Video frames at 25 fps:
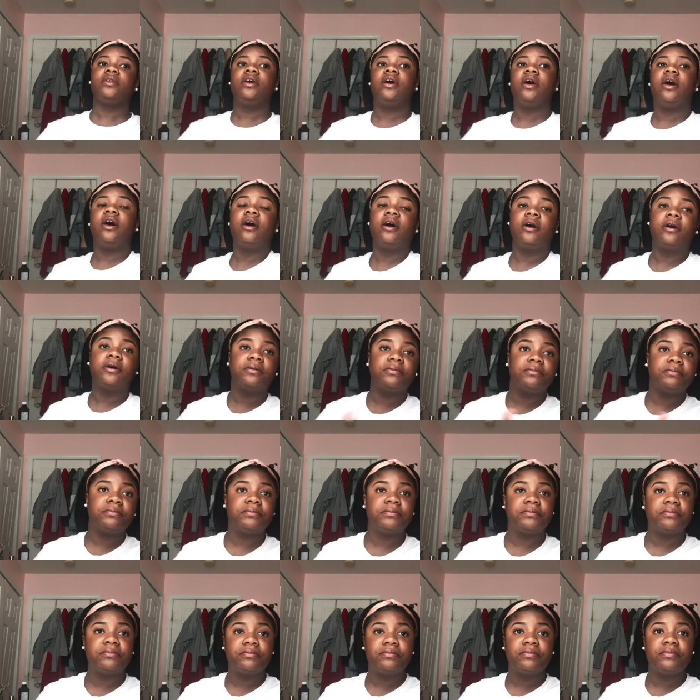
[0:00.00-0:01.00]

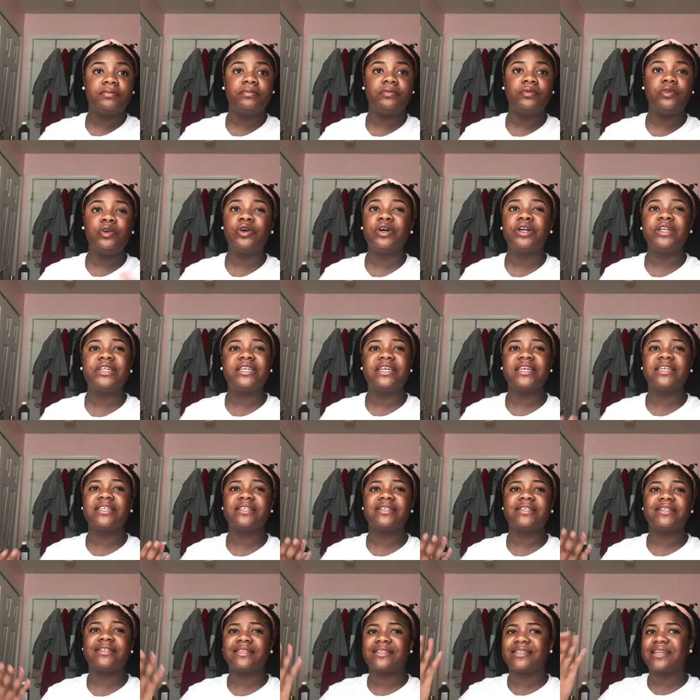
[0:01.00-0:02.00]
you could
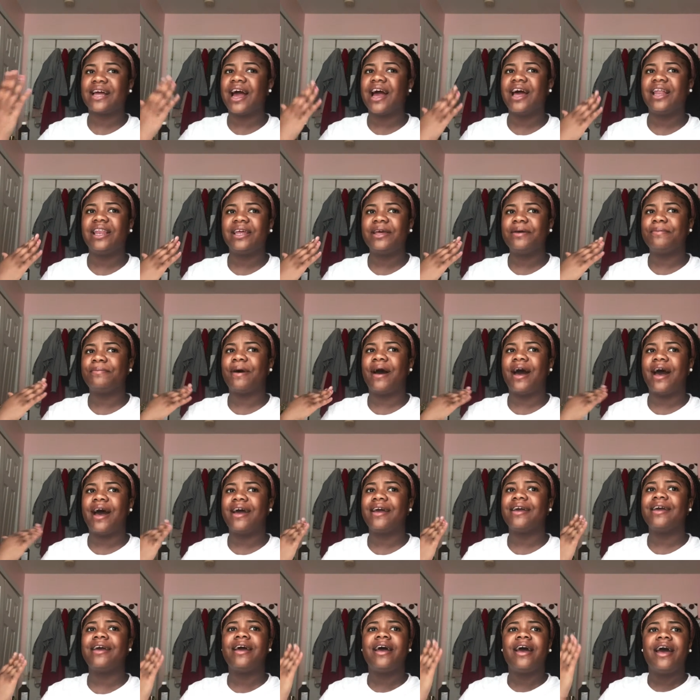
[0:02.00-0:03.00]
just style it
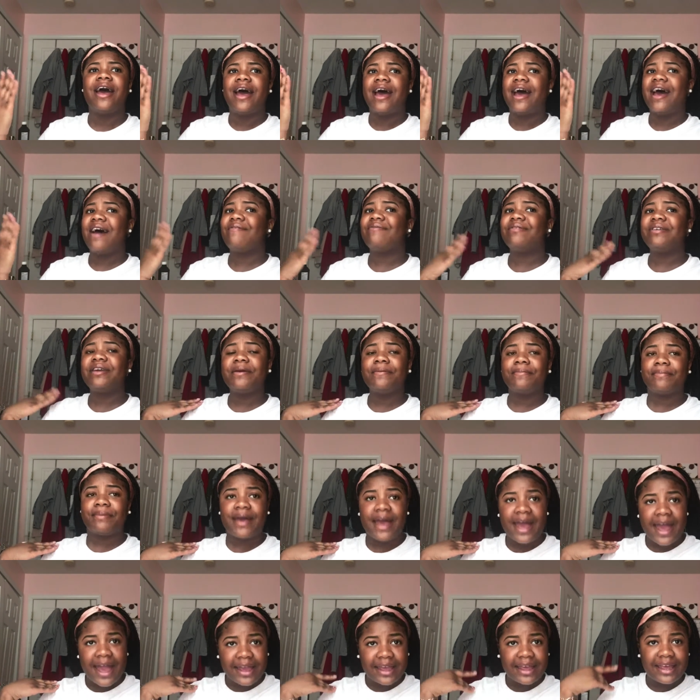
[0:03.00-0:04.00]
by having it
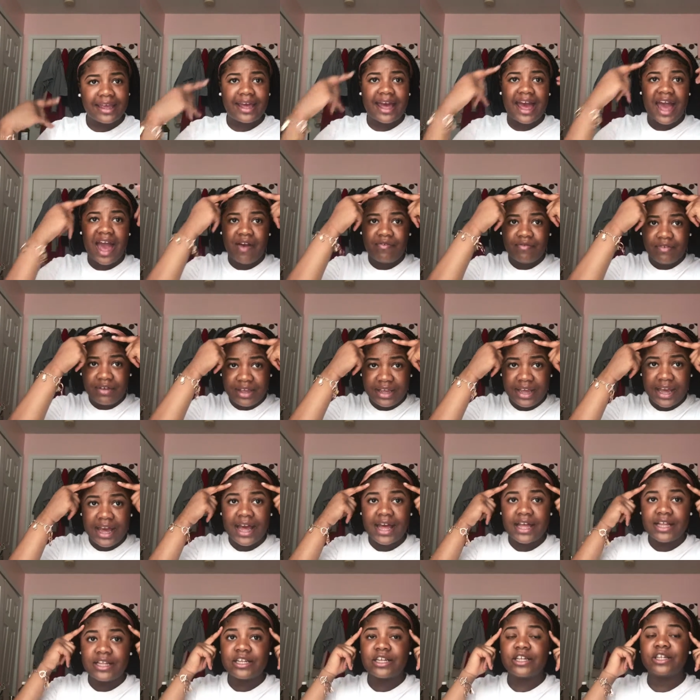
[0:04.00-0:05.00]
back and having your
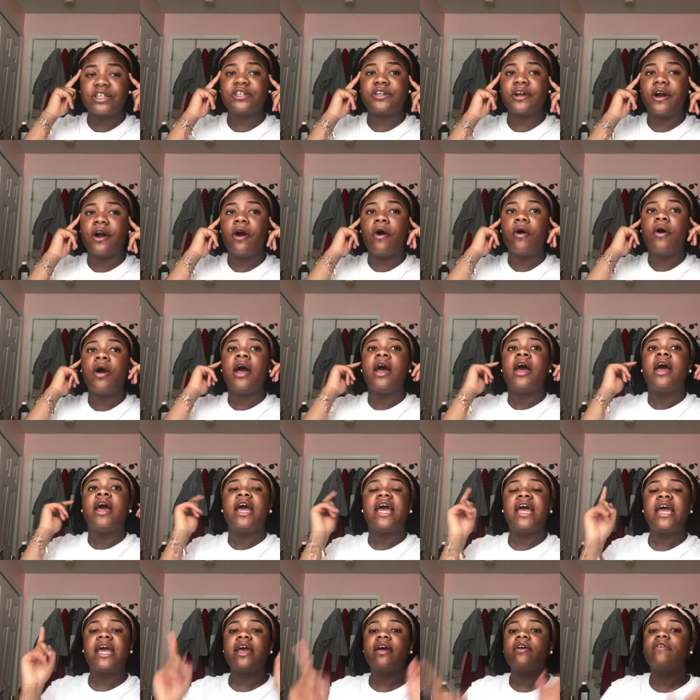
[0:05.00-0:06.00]
edges show.
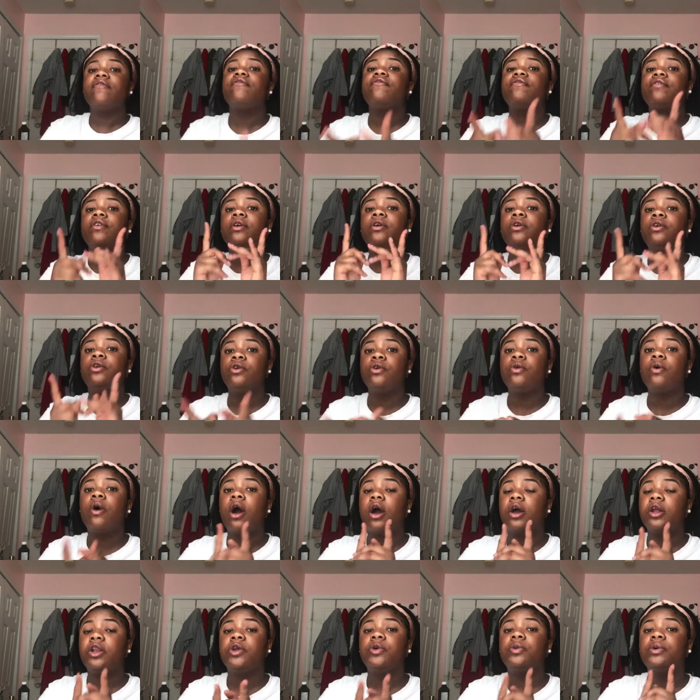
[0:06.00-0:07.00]
If you
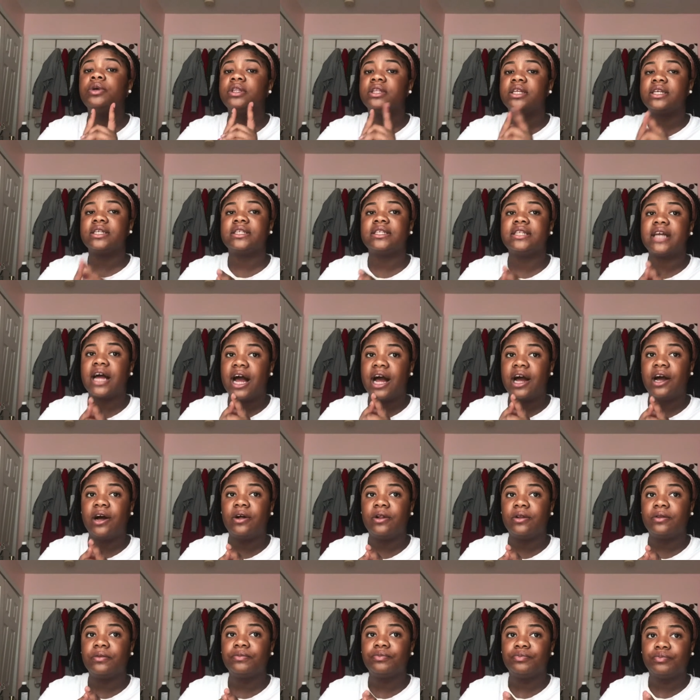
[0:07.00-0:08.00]
are doing this
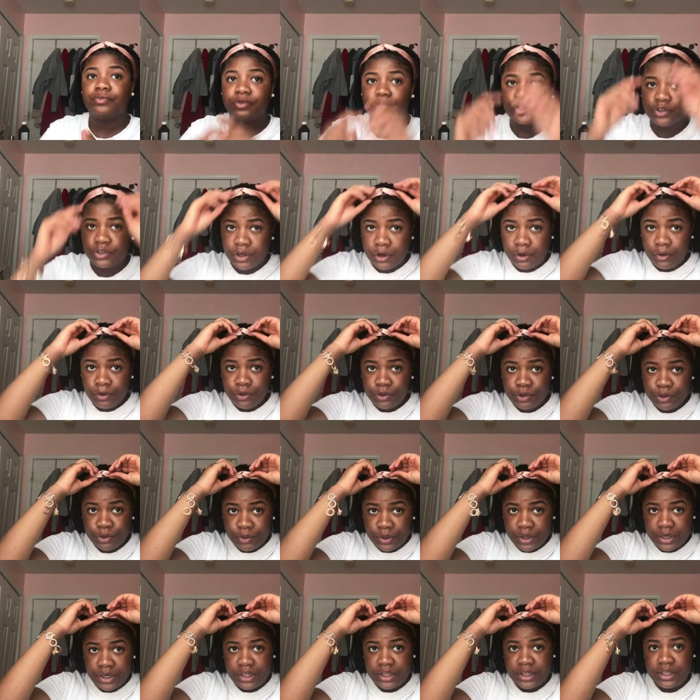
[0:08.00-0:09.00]
style, don't do
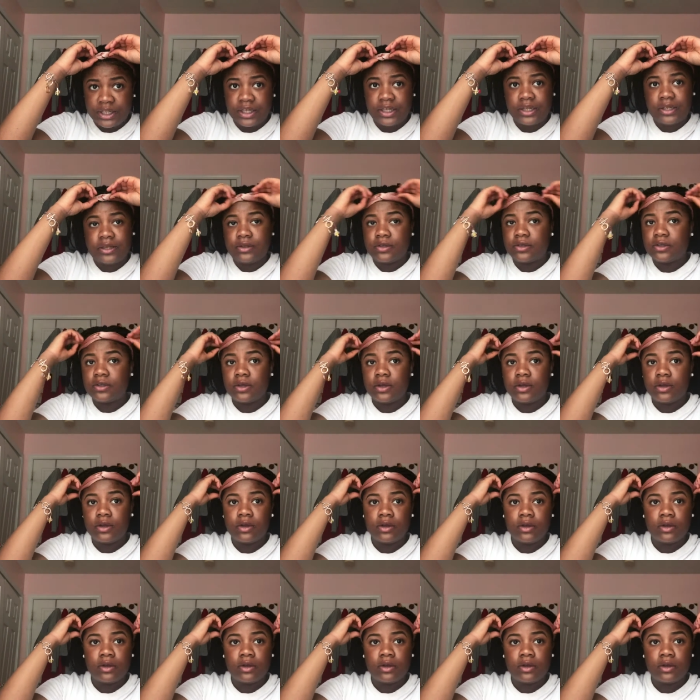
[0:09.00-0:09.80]
one of these.